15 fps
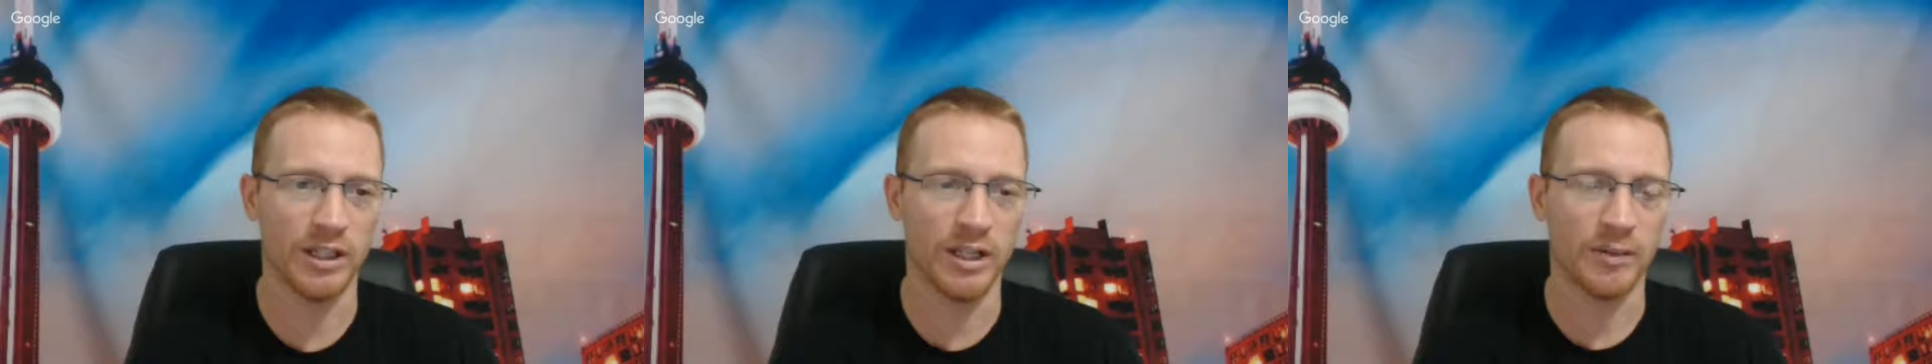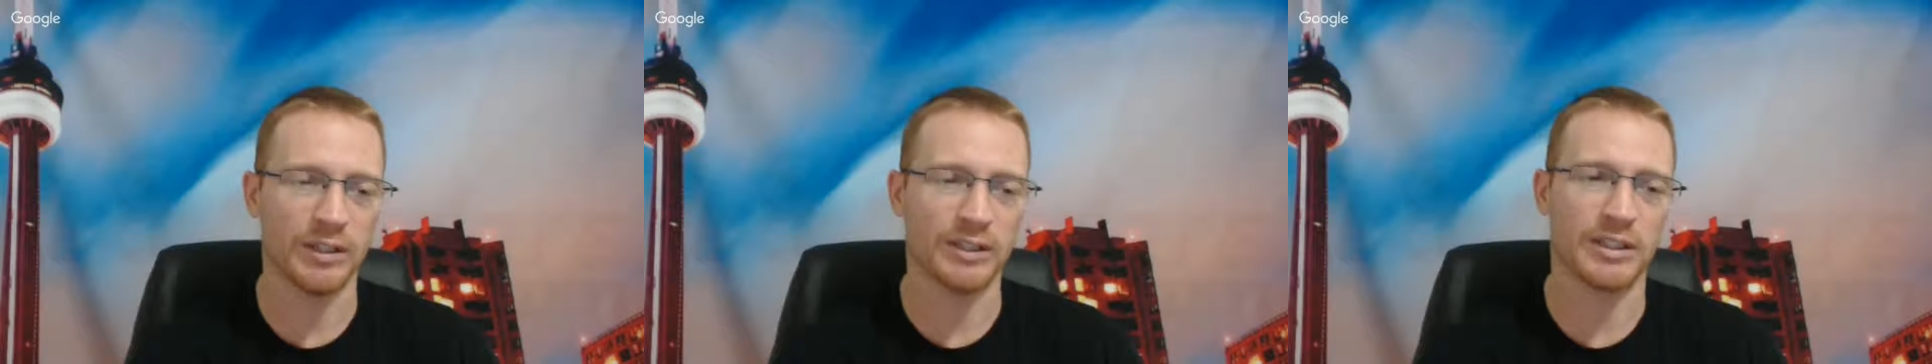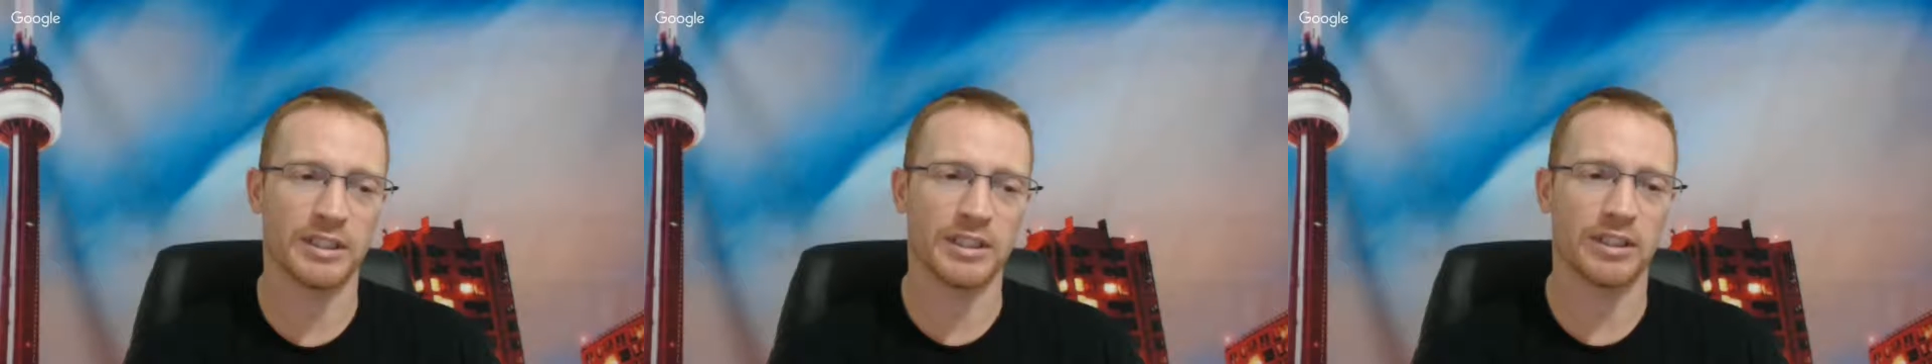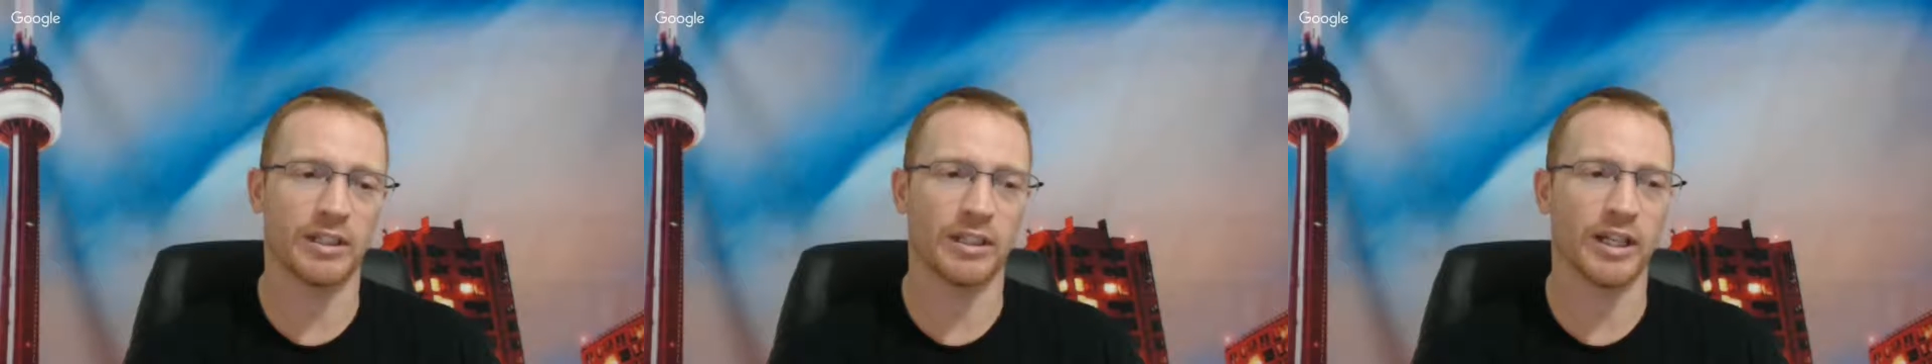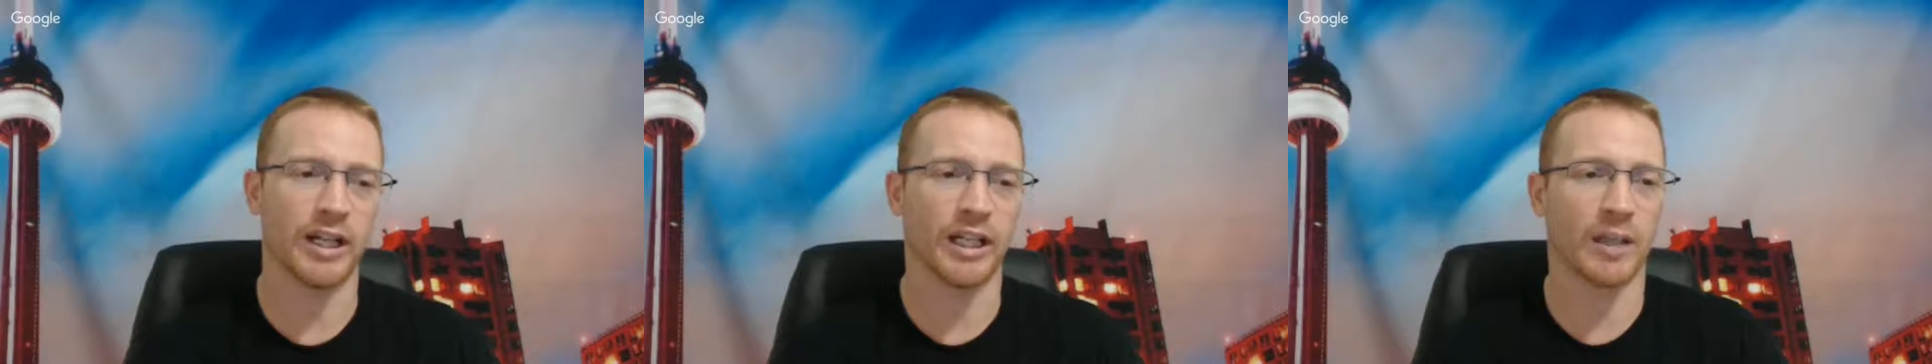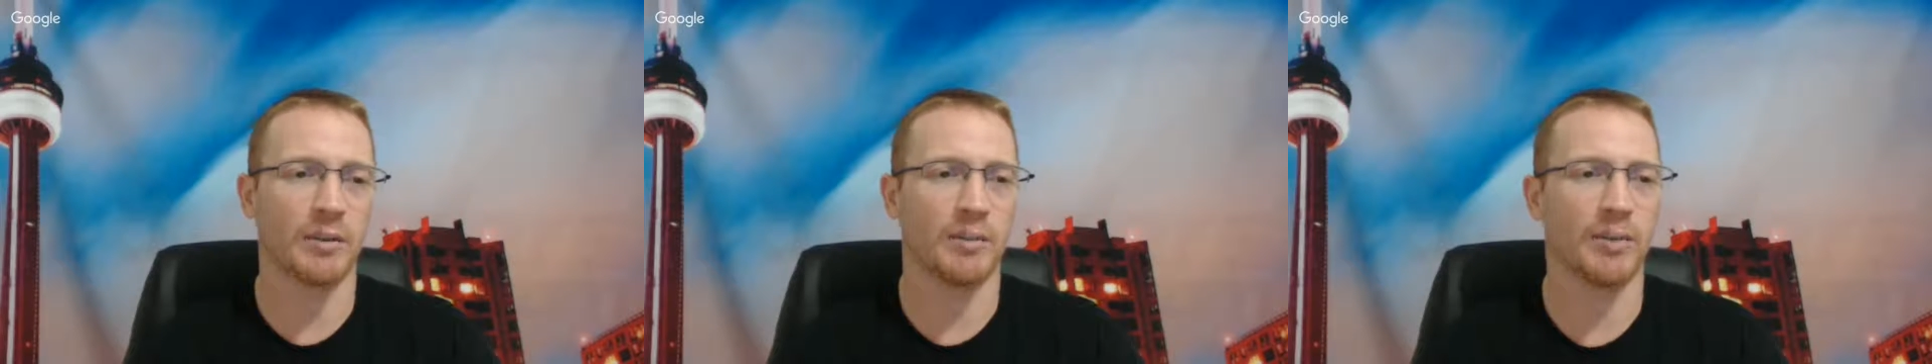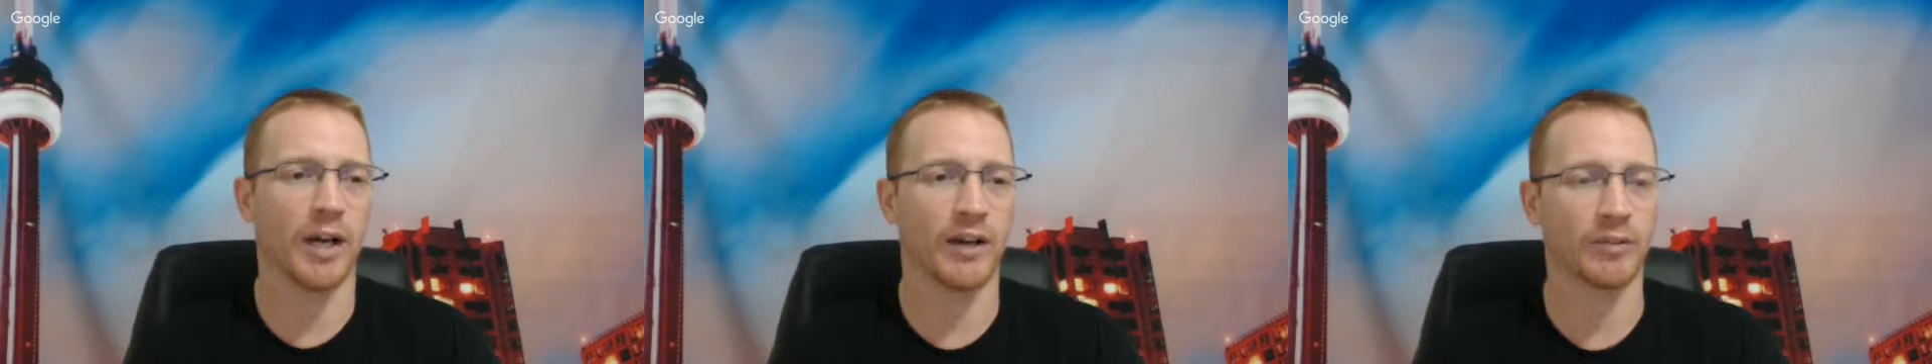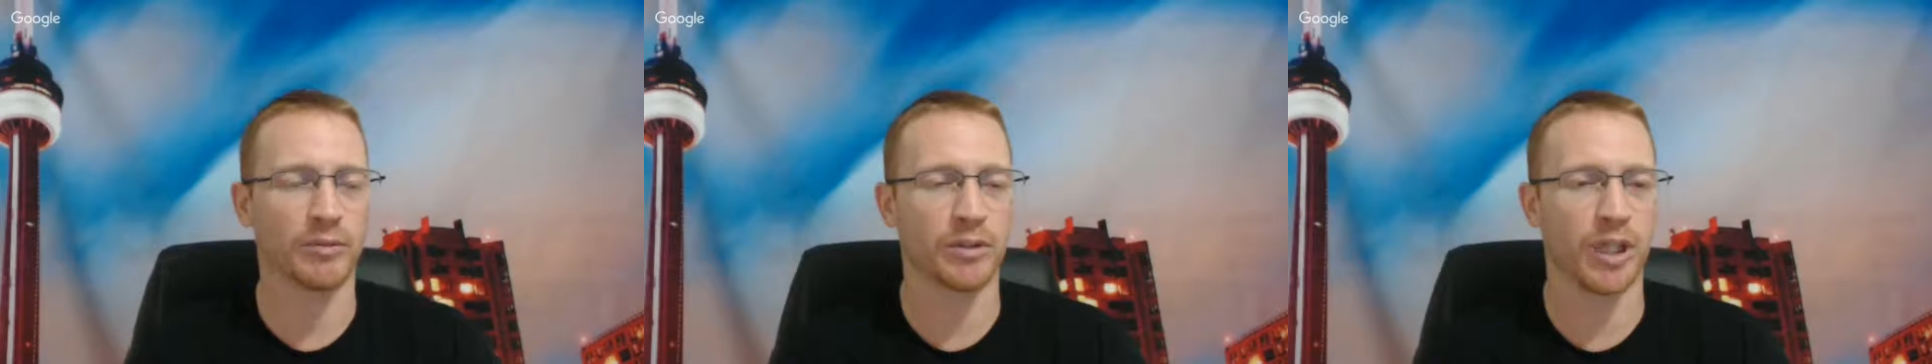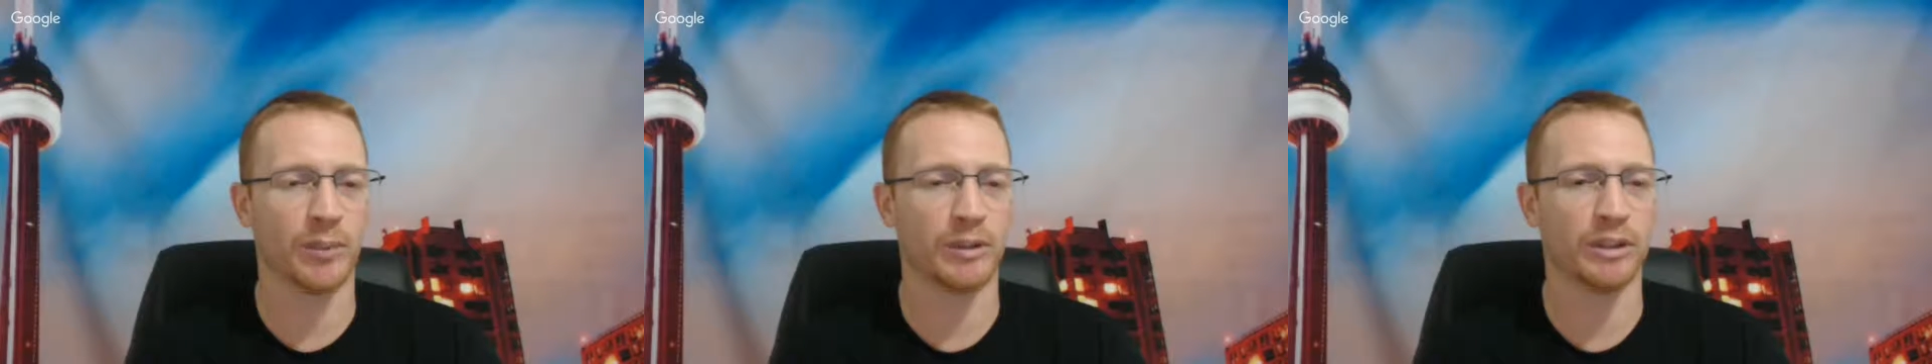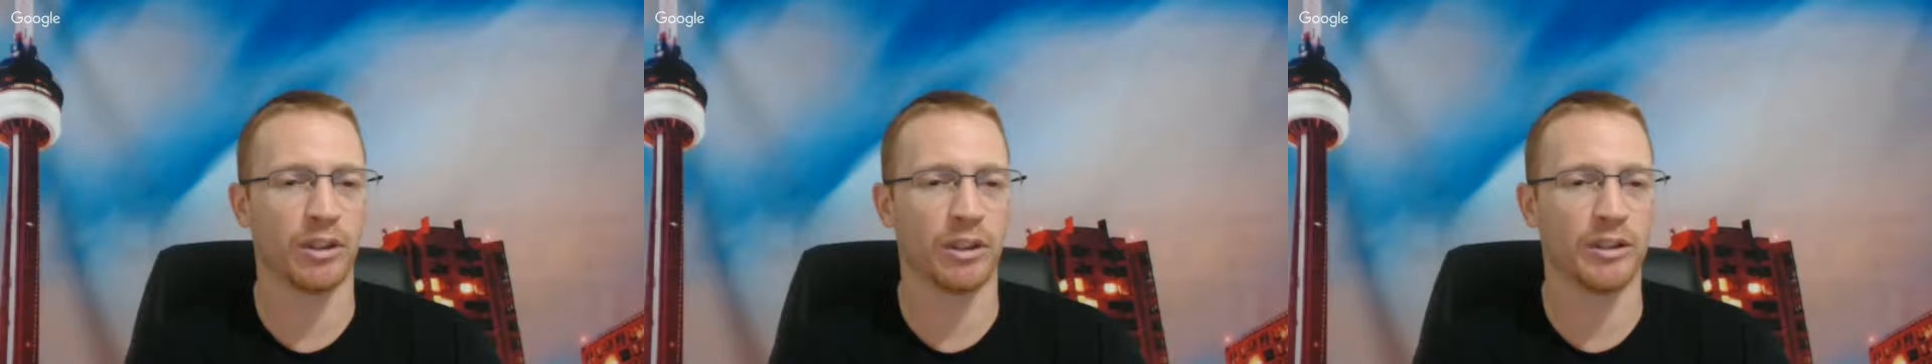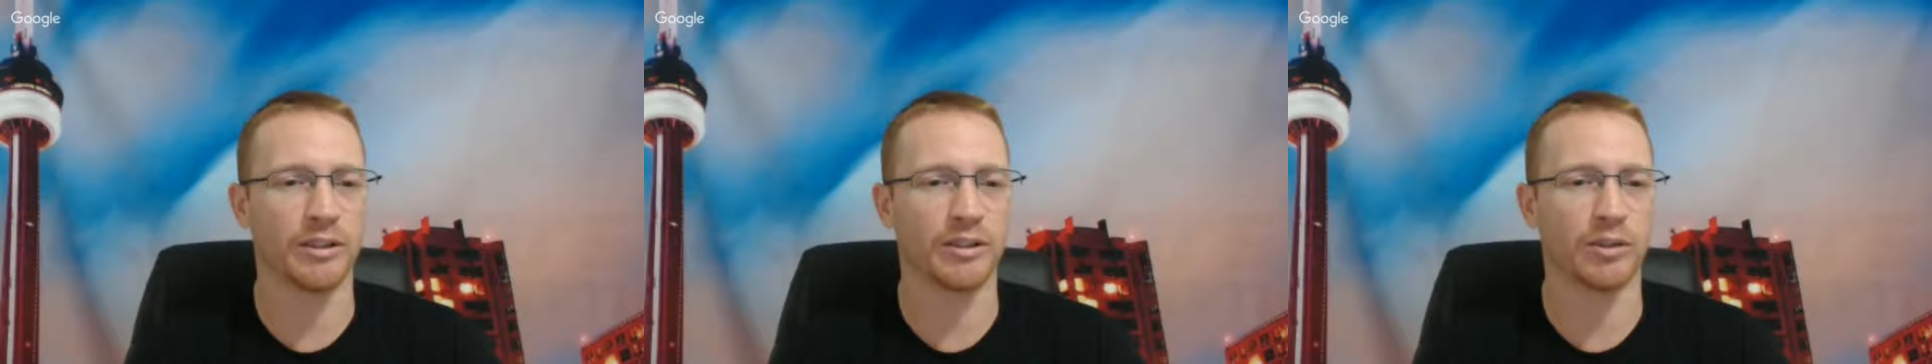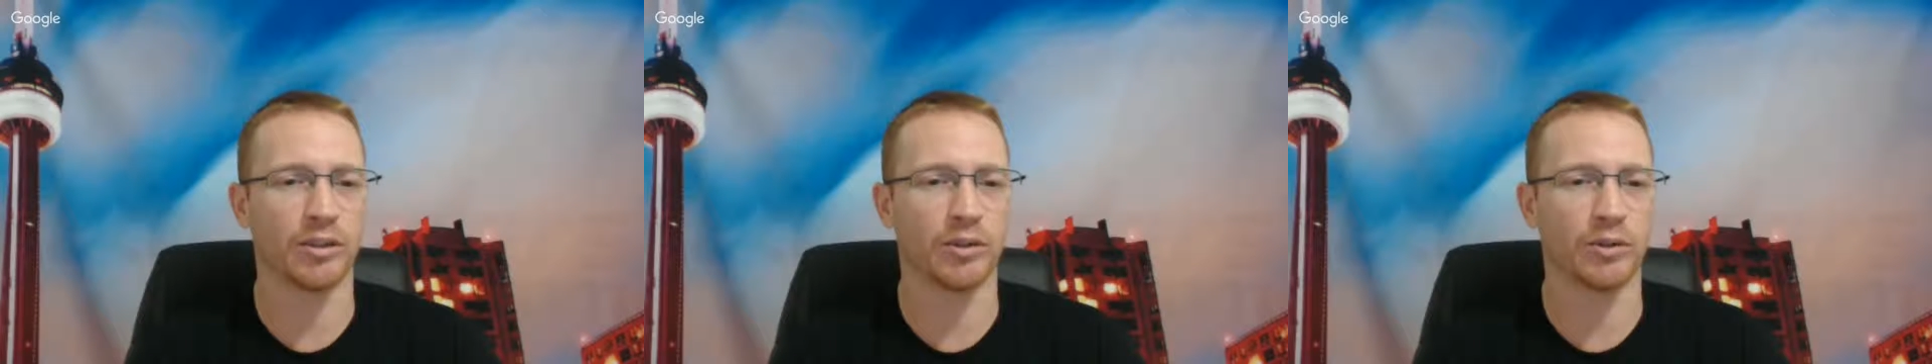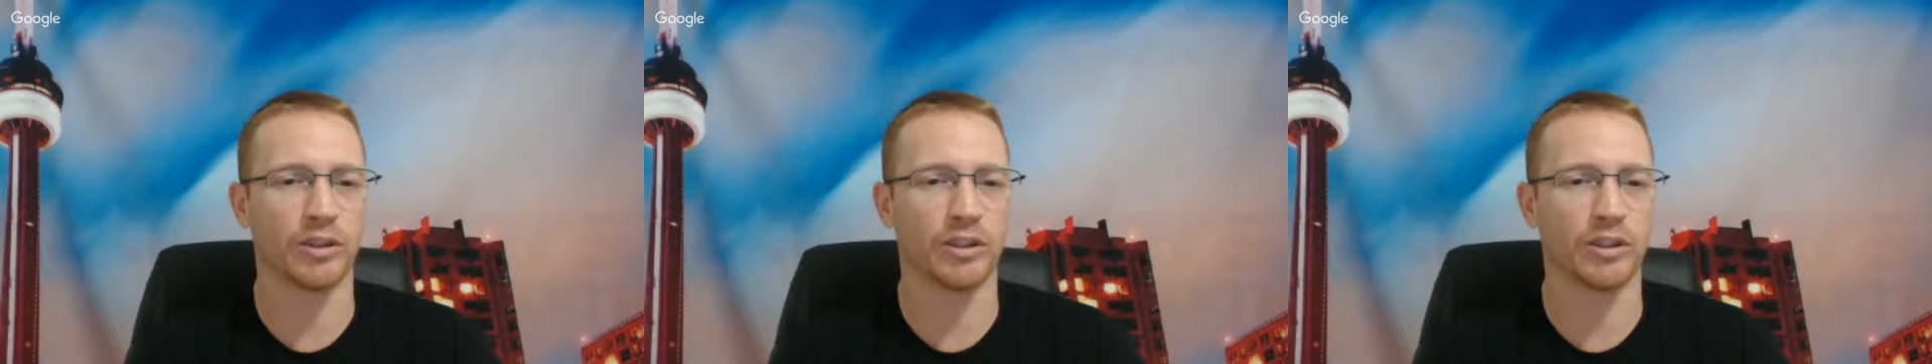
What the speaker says: This is still a guy coming back from Tommy John surgery,